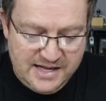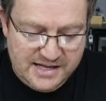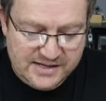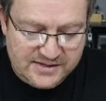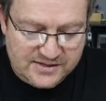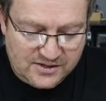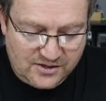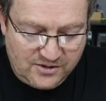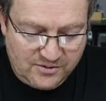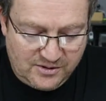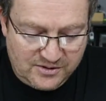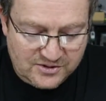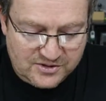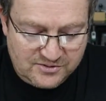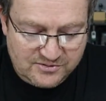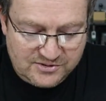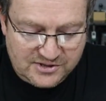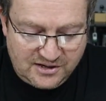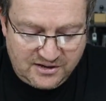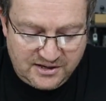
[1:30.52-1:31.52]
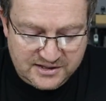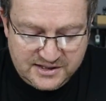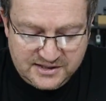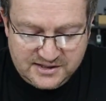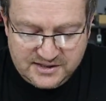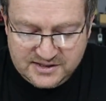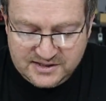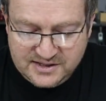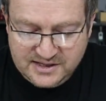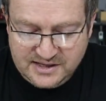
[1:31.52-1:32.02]
So I was delighted
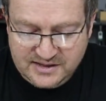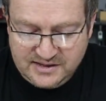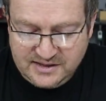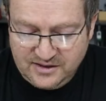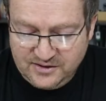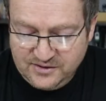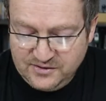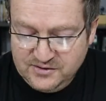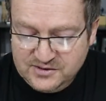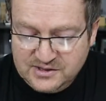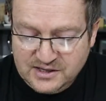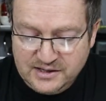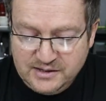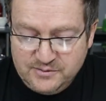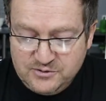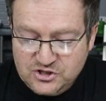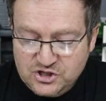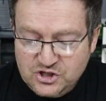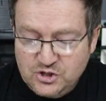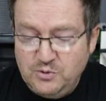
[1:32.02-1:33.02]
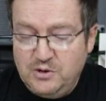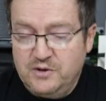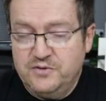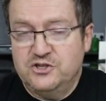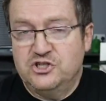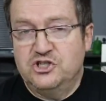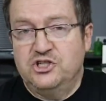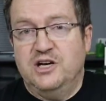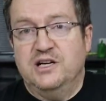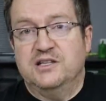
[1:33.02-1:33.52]
to see those, and there was two
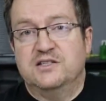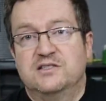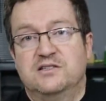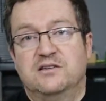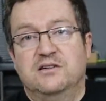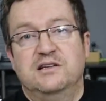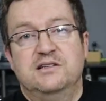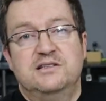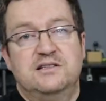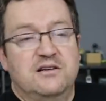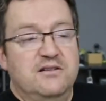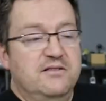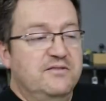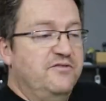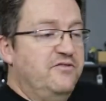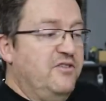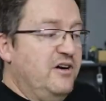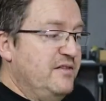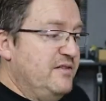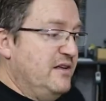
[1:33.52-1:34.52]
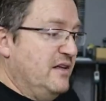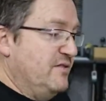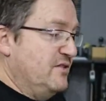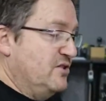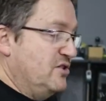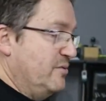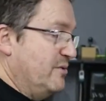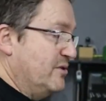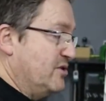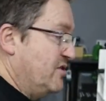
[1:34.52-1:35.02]
other sheds. So let's go and find the other
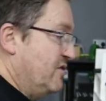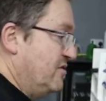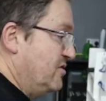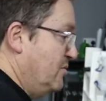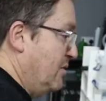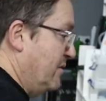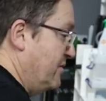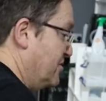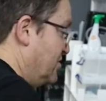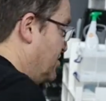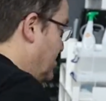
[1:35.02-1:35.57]
two other